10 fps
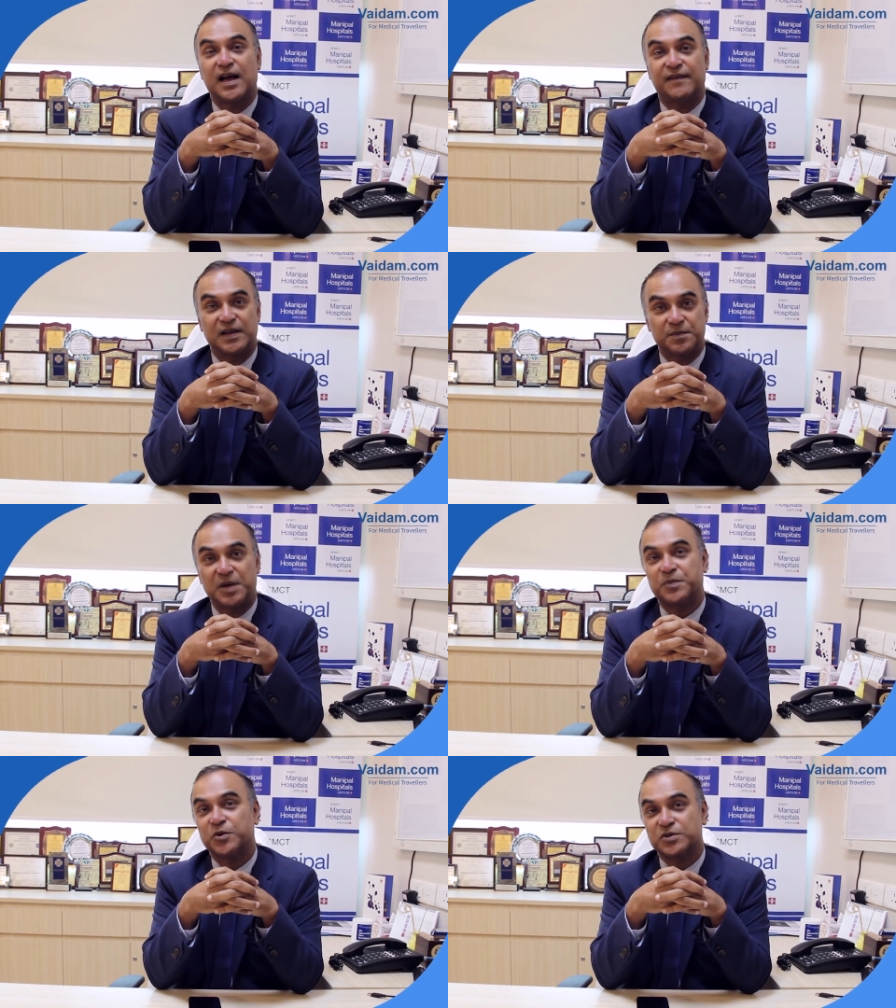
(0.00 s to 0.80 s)
I've done
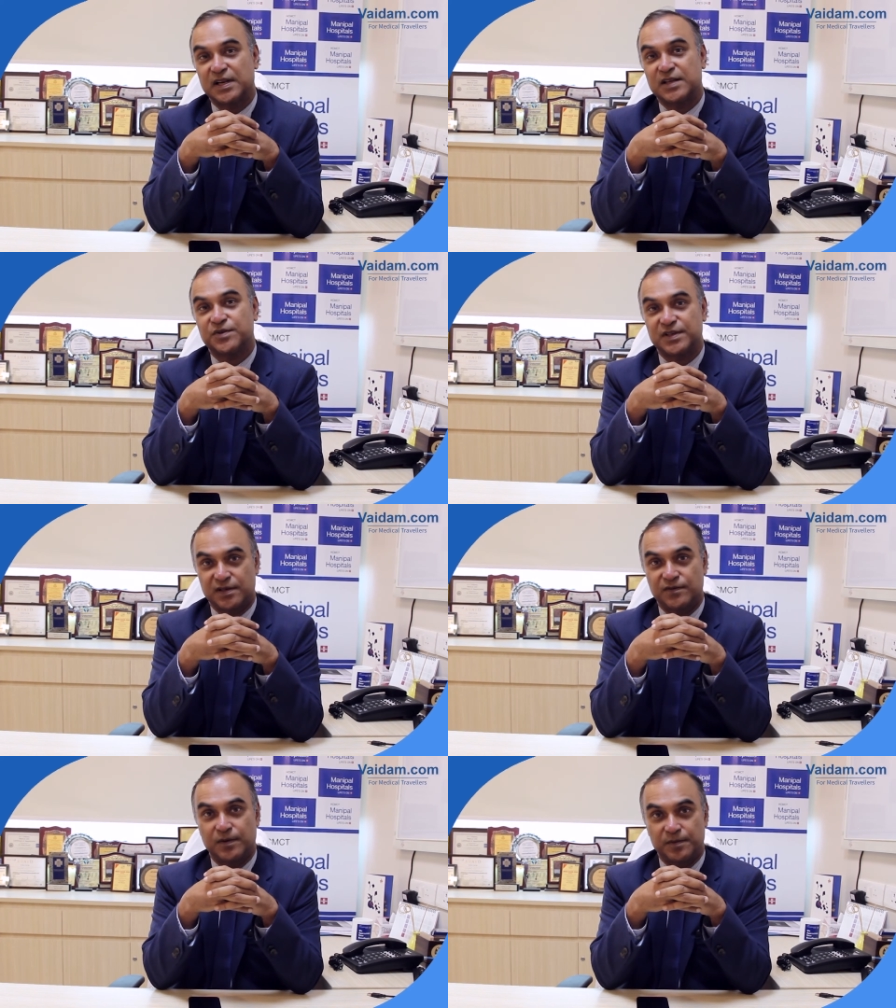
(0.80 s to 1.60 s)
my post
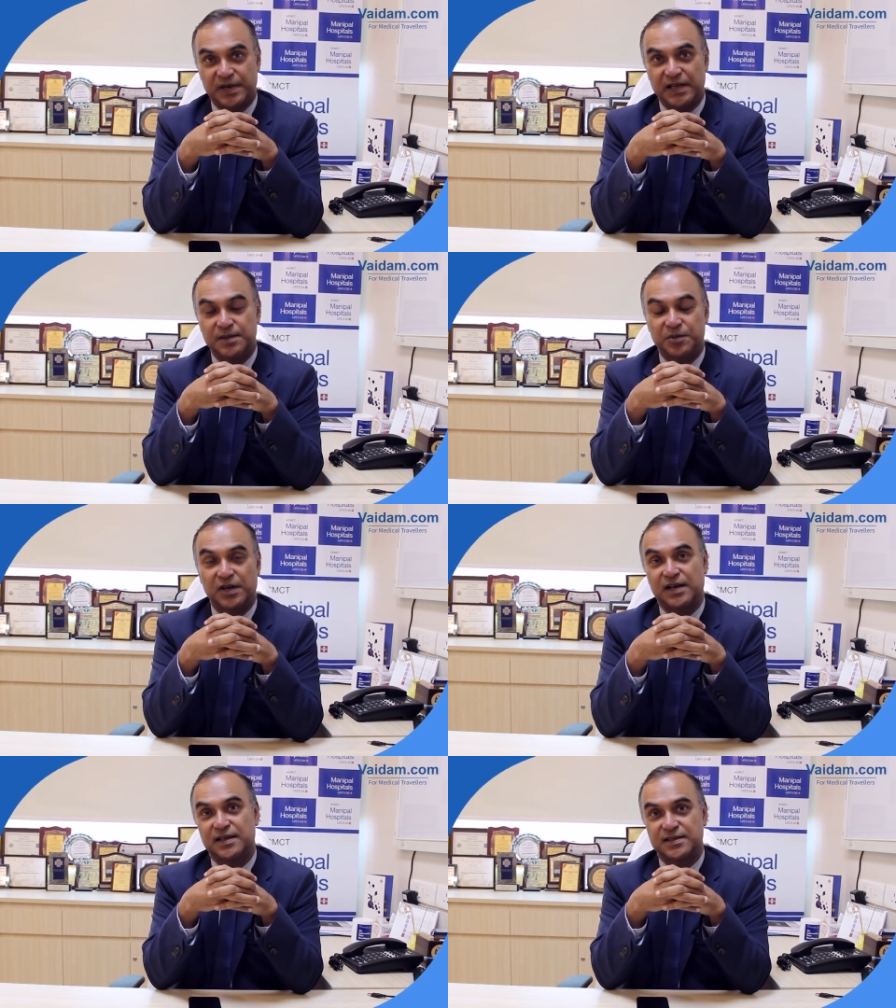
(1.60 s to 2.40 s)
graduation from Delhi
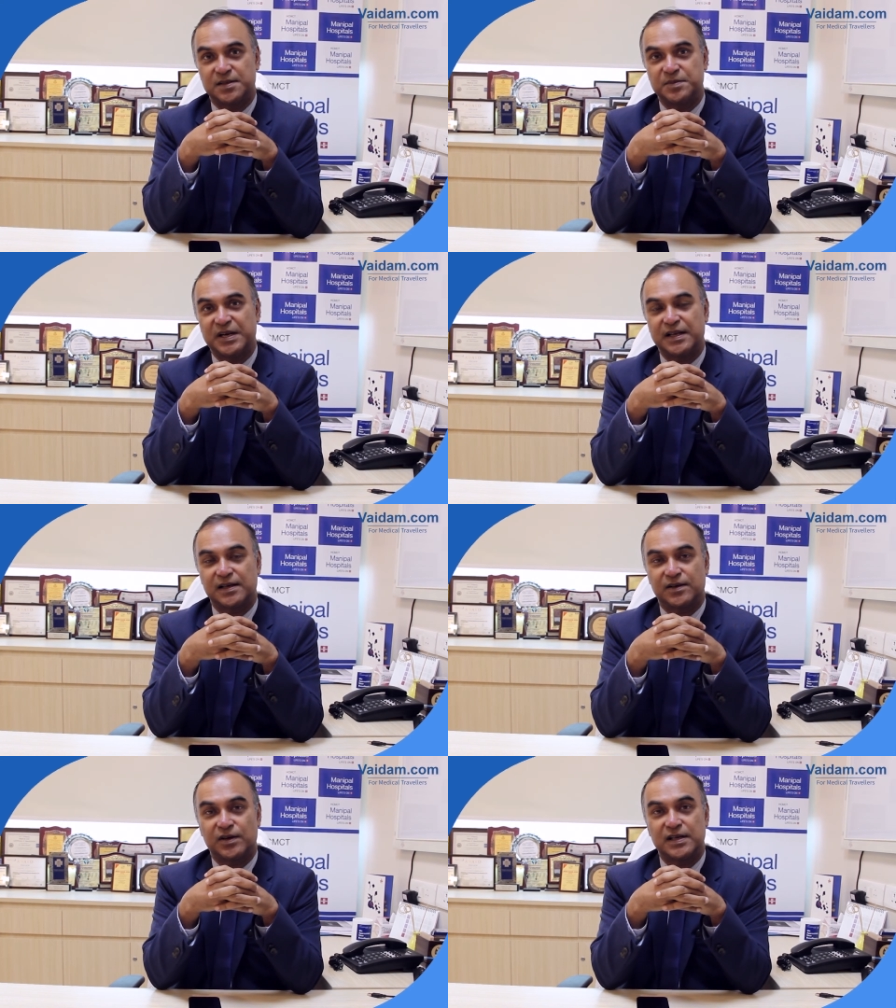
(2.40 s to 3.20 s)
Maulana Azad
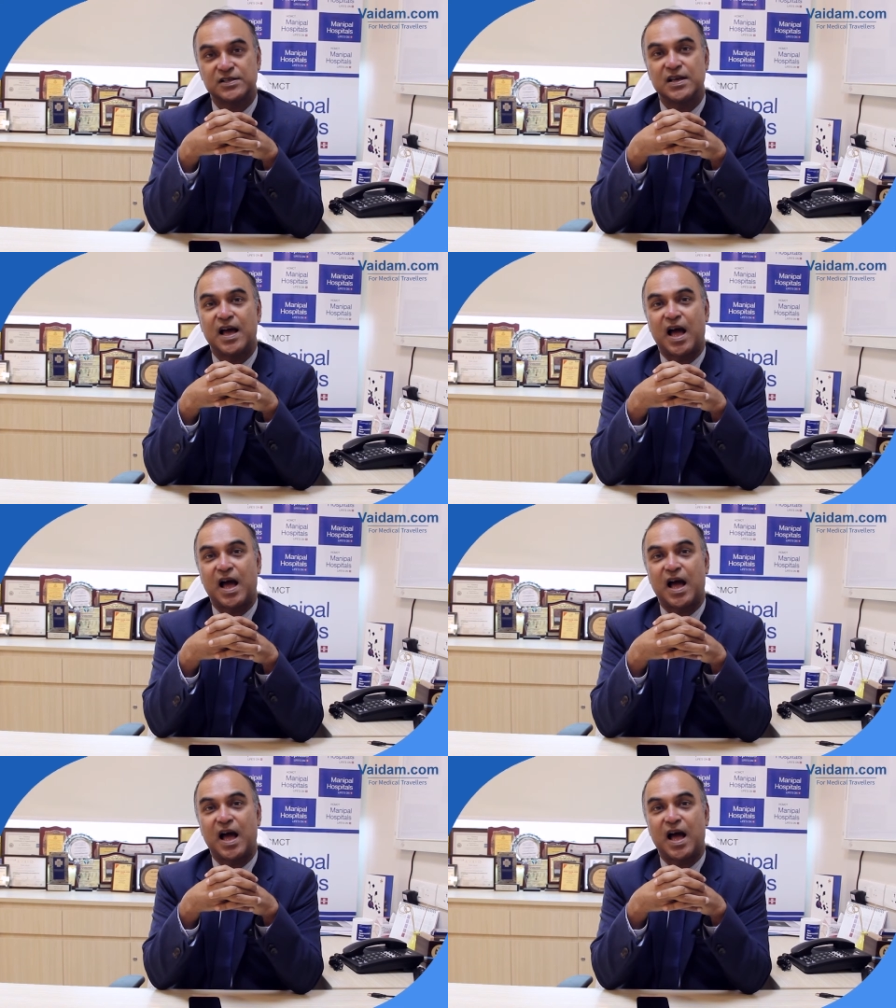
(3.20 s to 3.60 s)
Medical College.